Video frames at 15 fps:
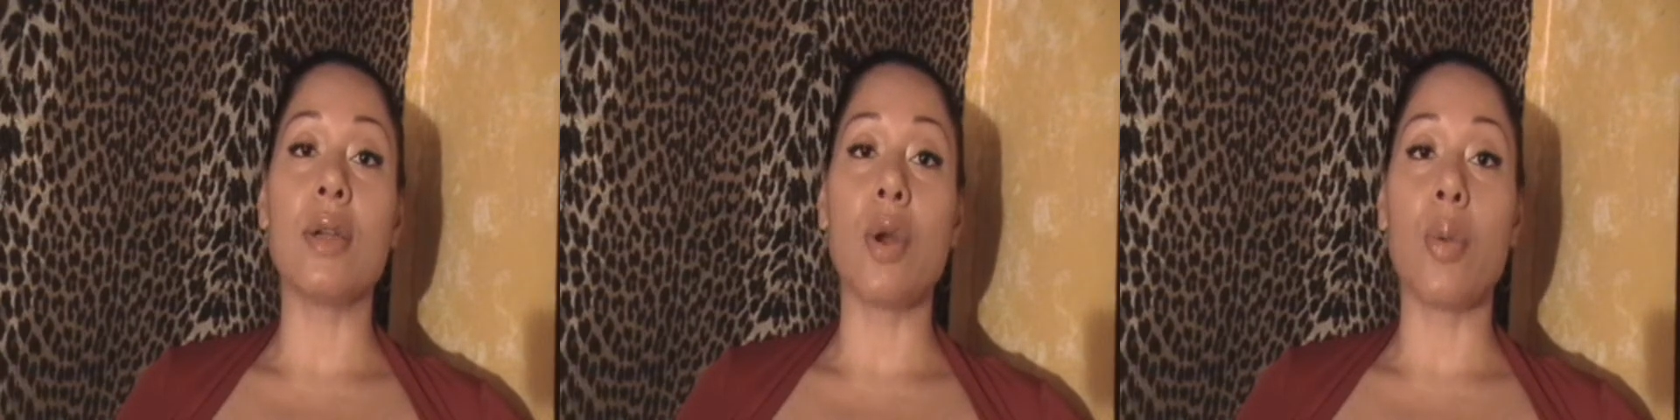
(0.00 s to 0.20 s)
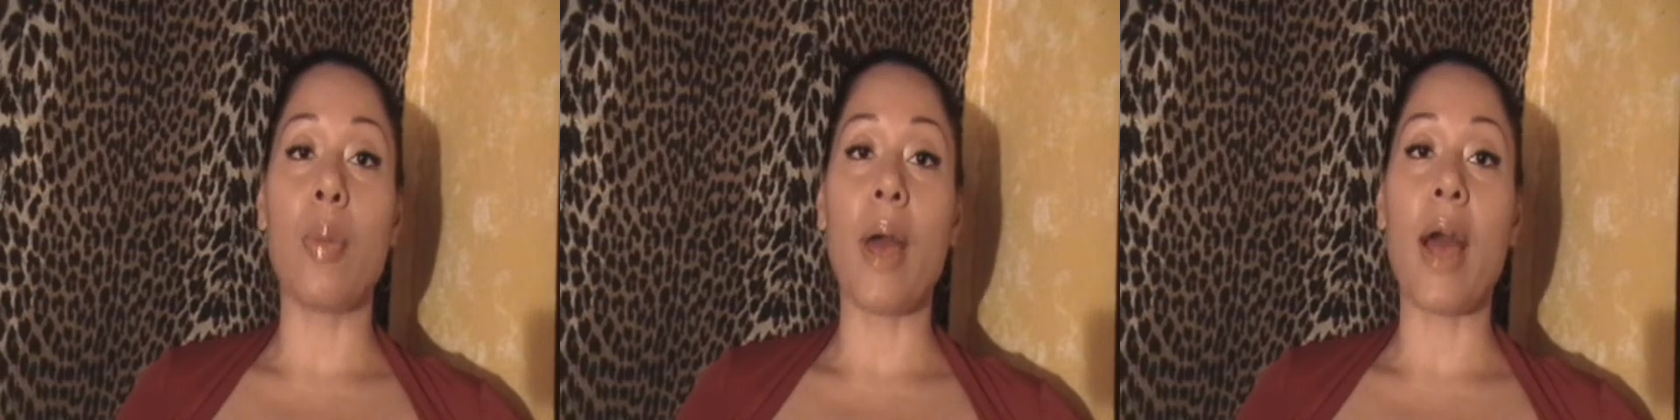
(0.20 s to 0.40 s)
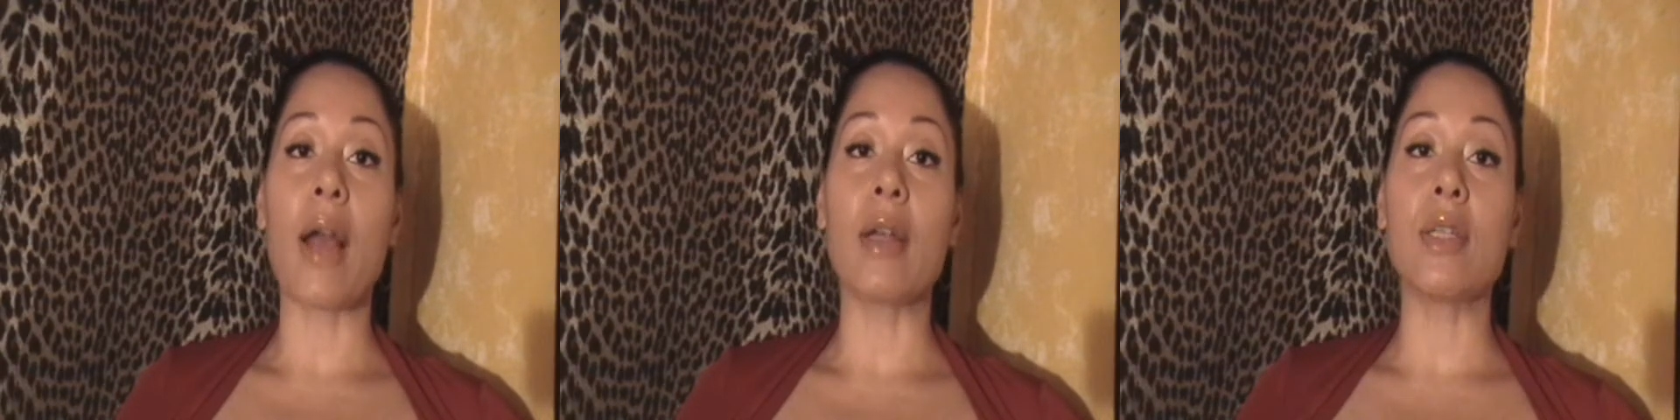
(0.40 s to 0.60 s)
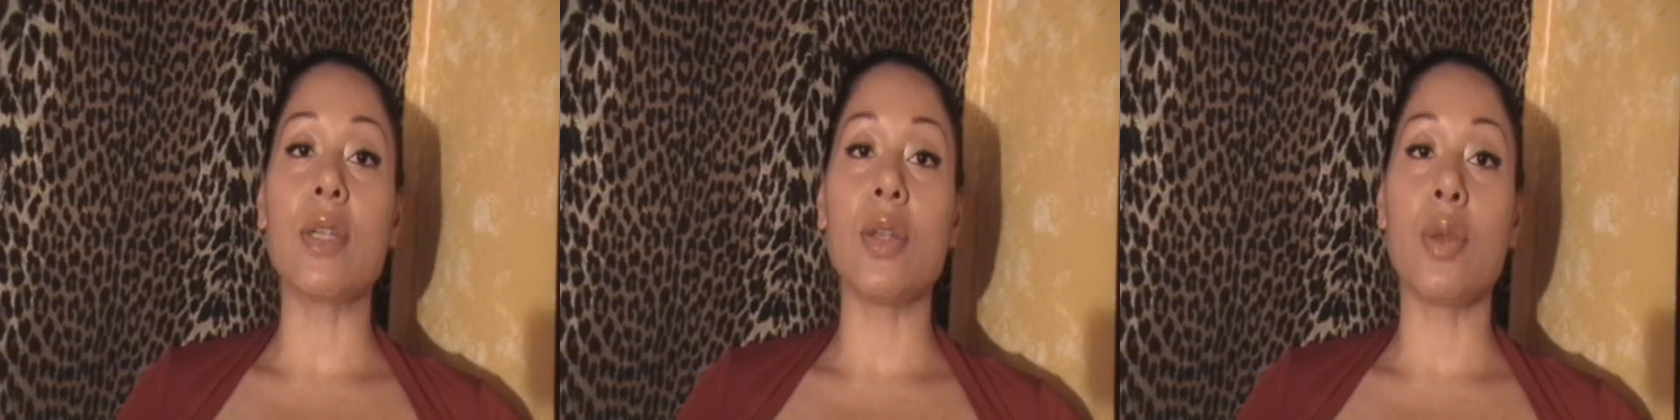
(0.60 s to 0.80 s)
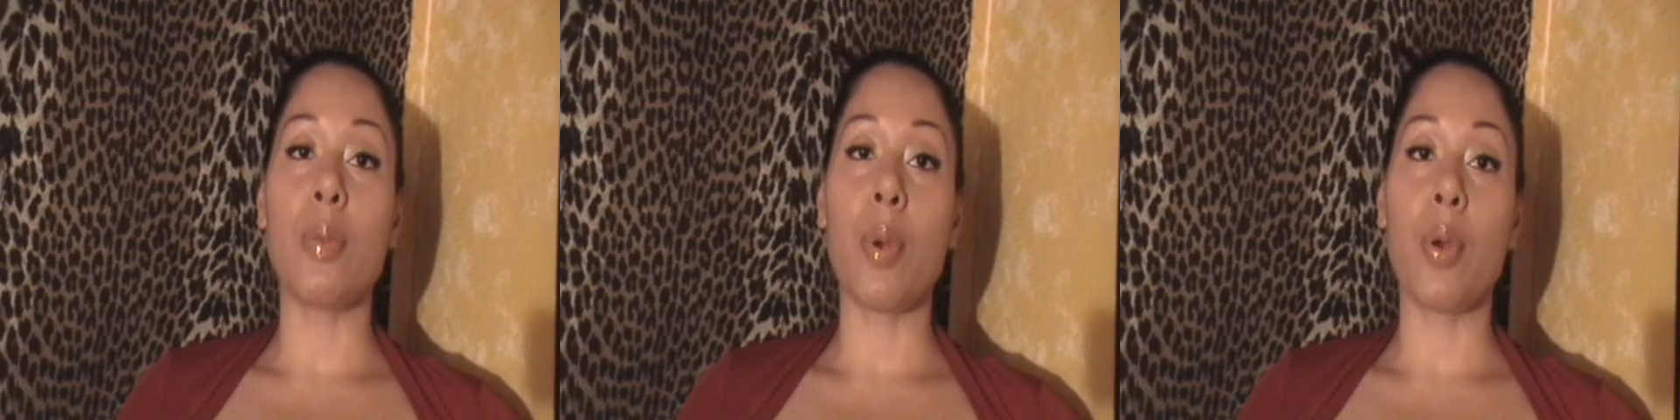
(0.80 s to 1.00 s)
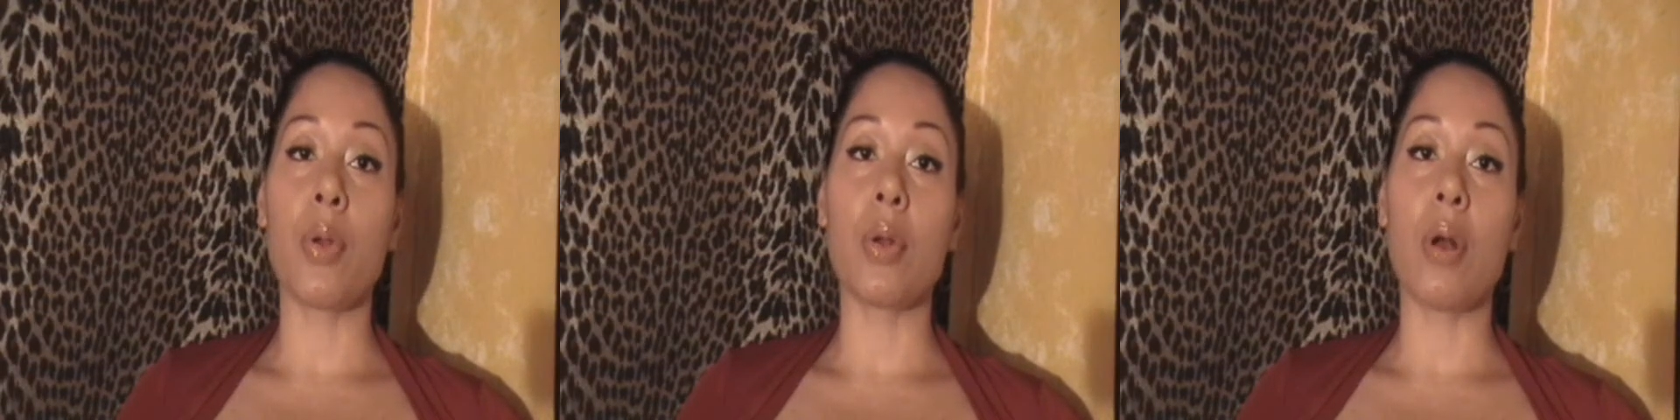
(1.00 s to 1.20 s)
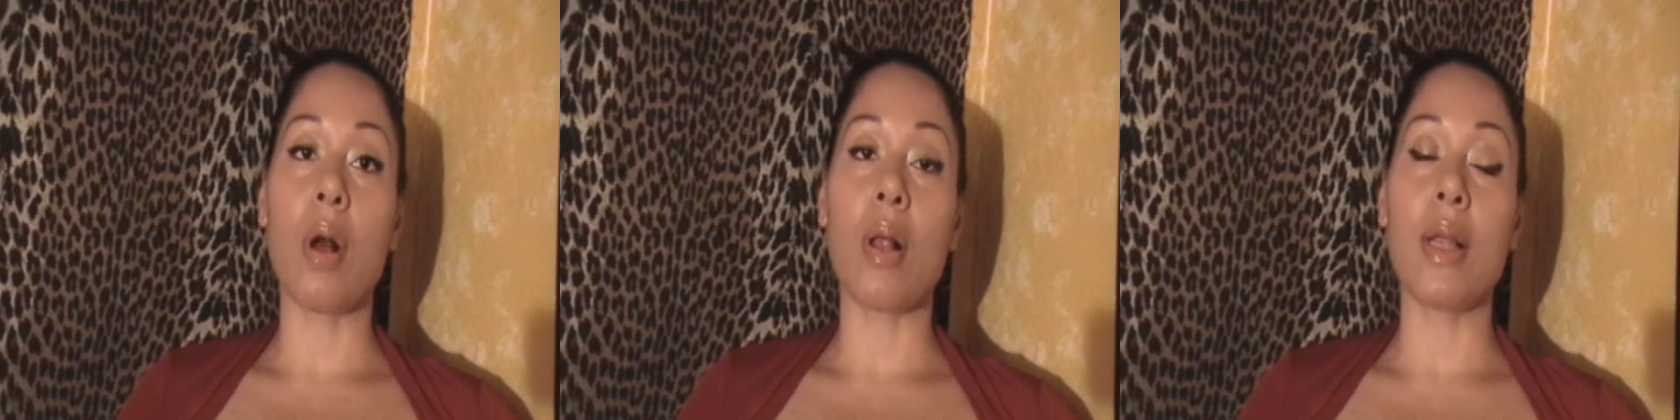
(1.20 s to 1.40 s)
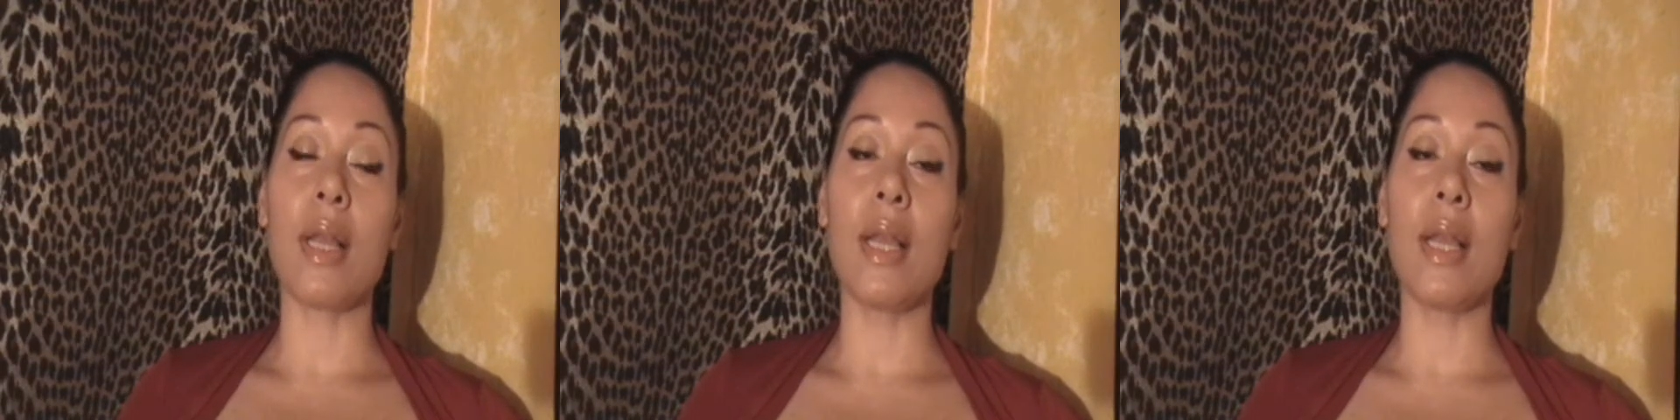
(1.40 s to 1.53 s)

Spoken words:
go back to the protocol.